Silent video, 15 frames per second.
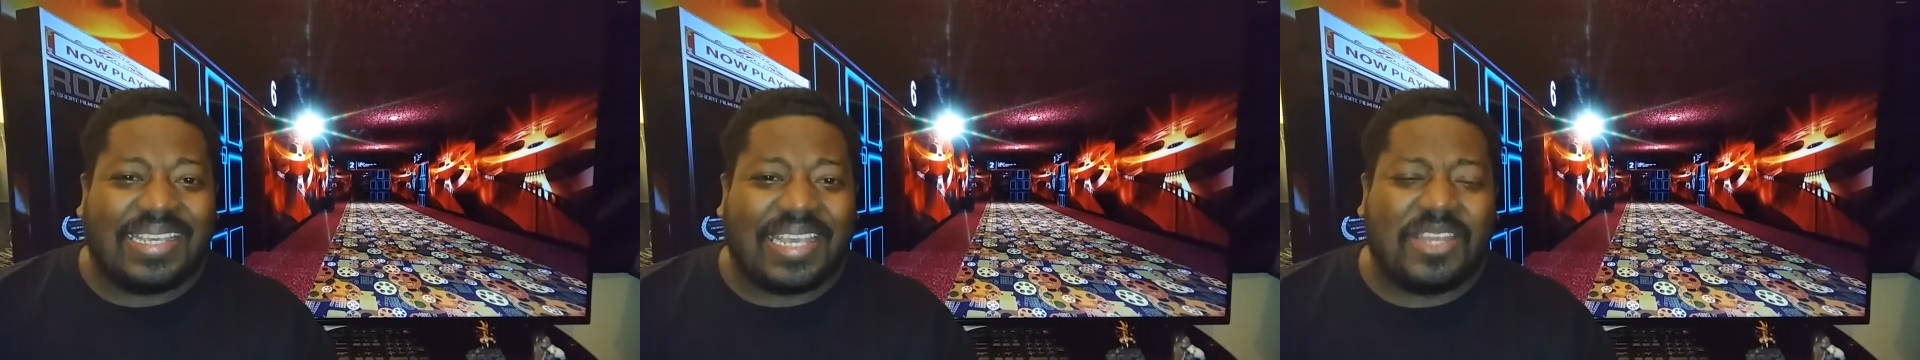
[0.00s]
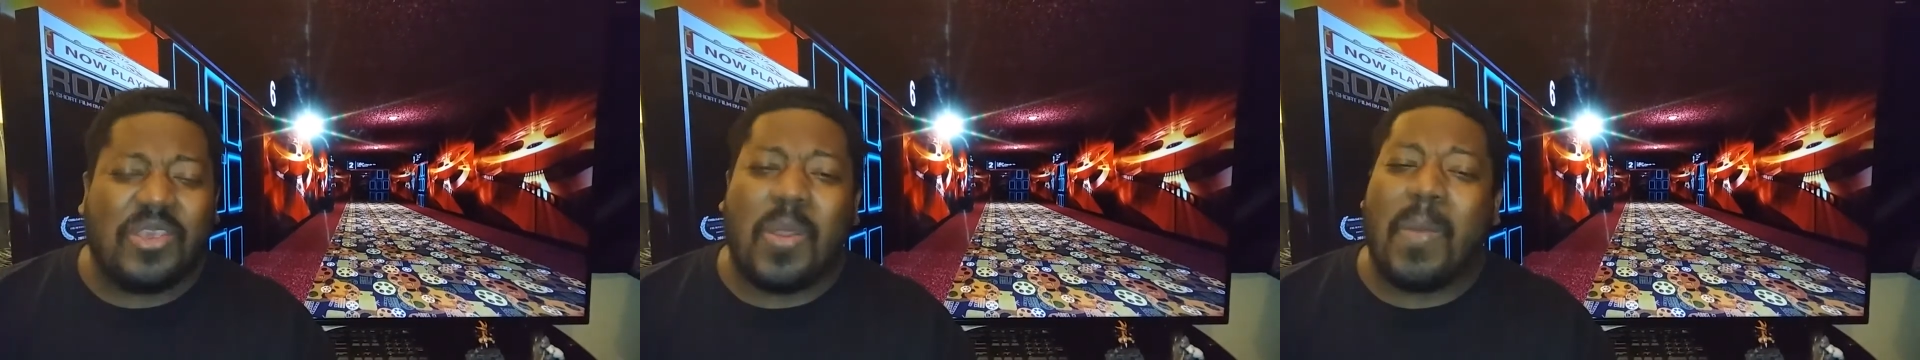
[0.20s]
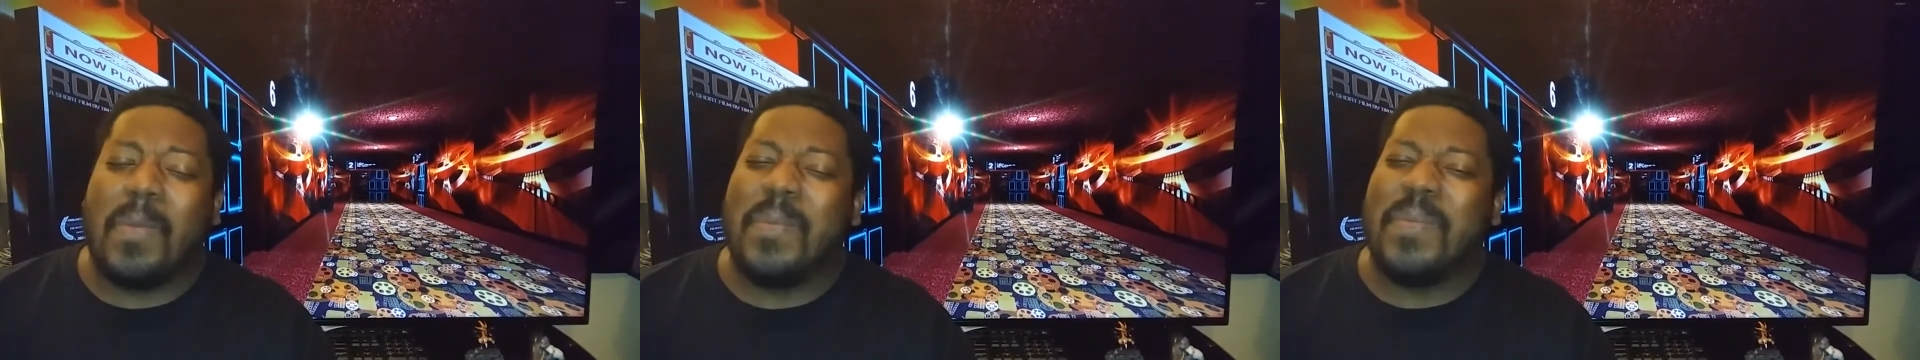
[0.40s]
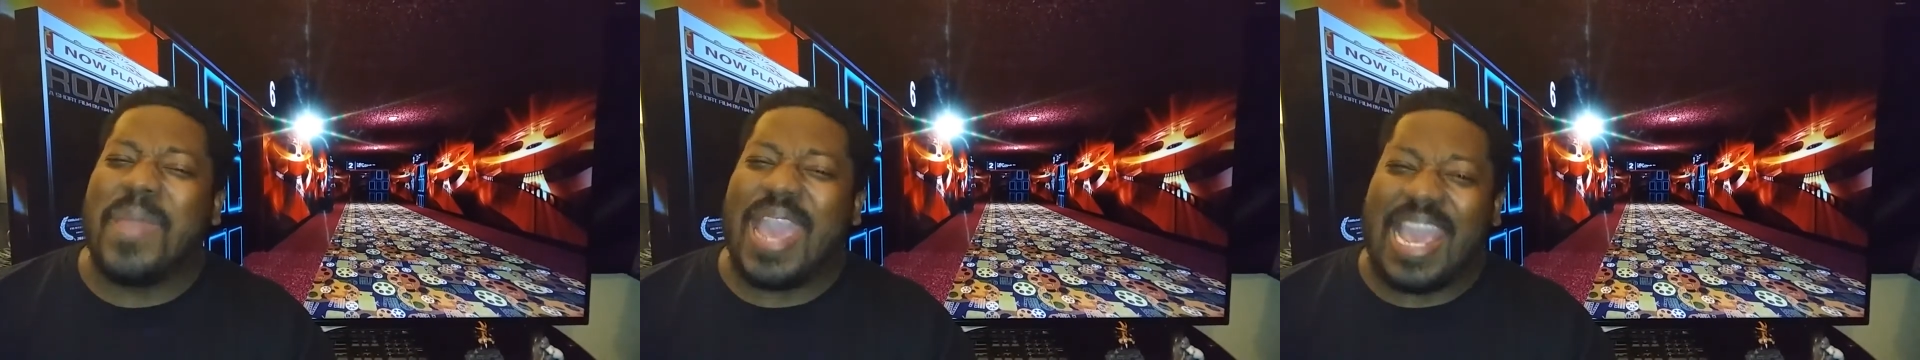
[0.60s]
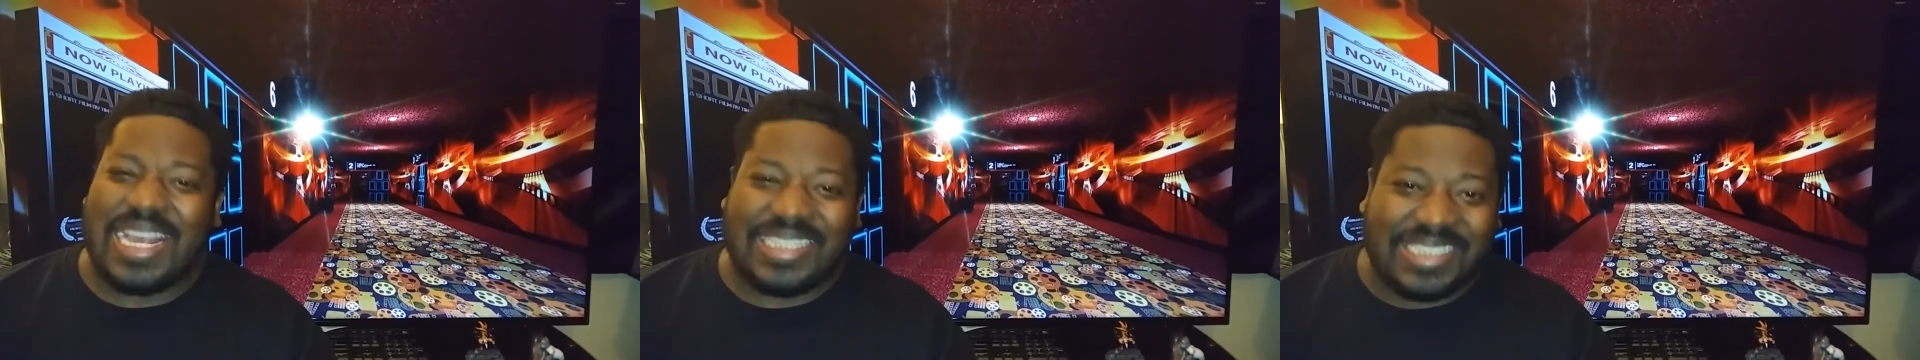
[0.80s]
can you
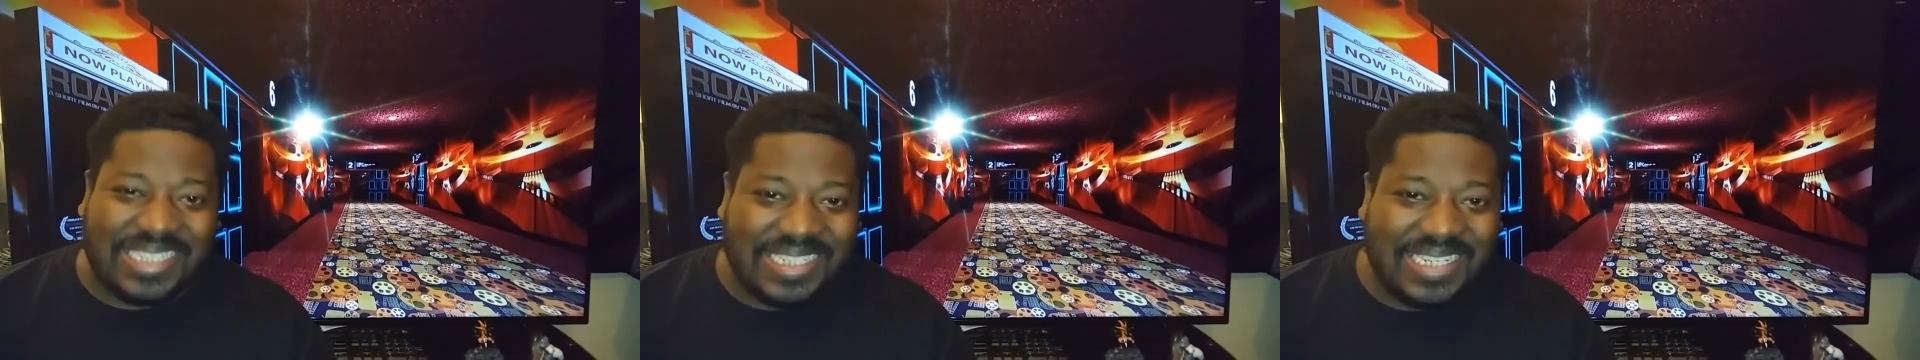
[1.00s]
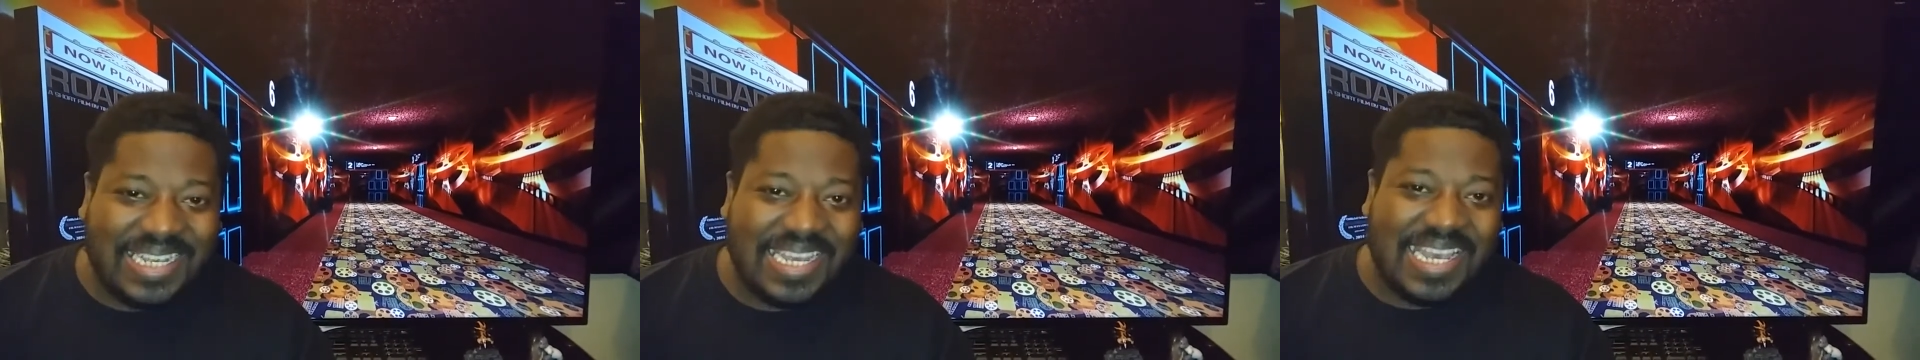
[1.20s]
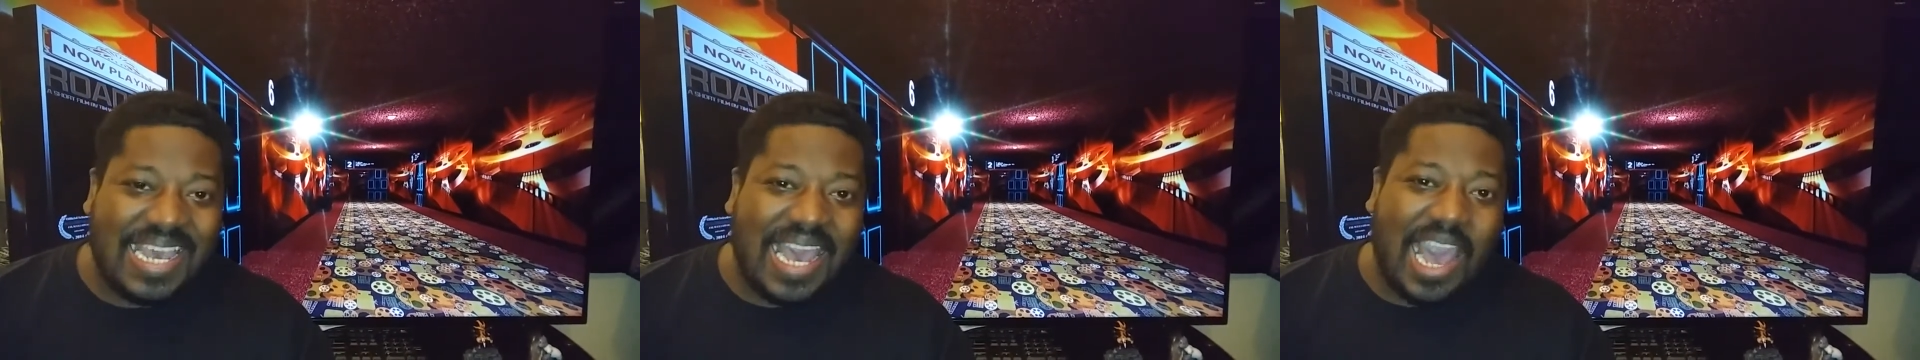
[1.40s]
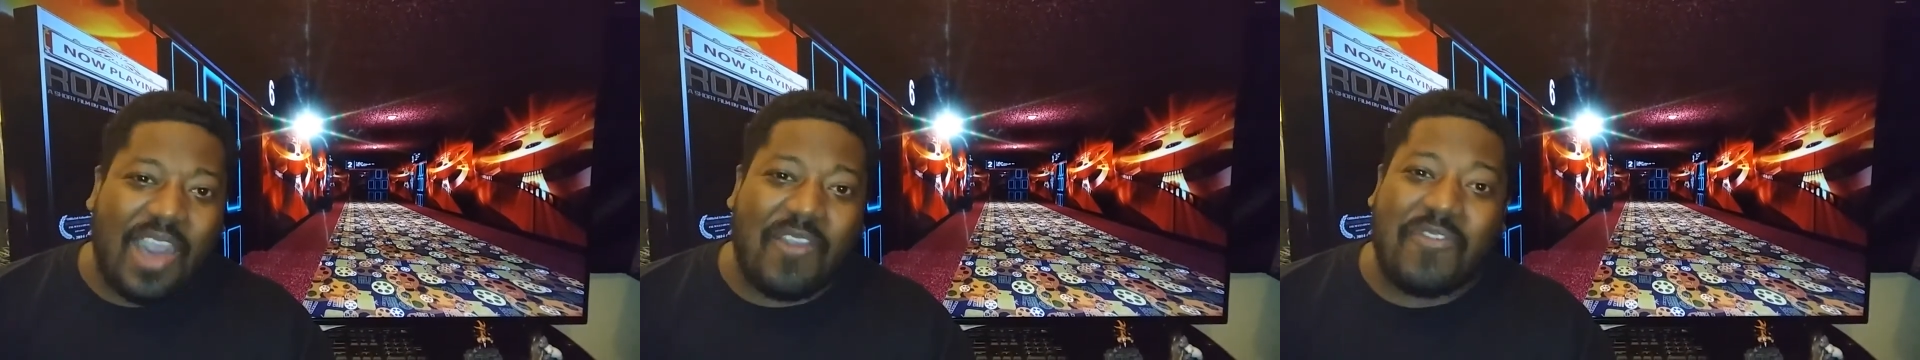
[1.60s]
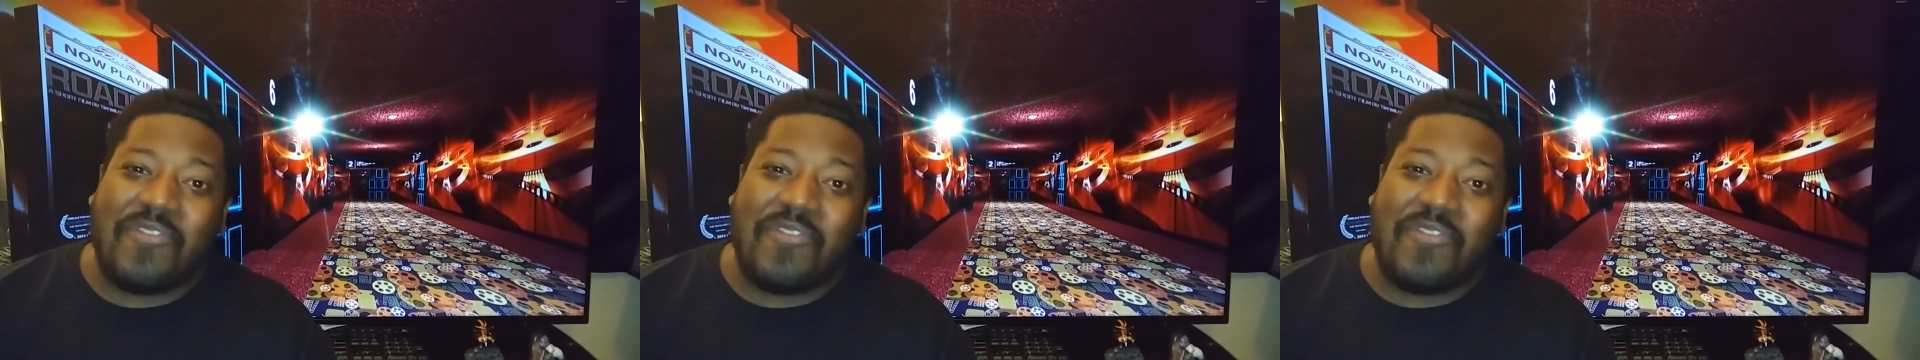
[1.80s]
imagine how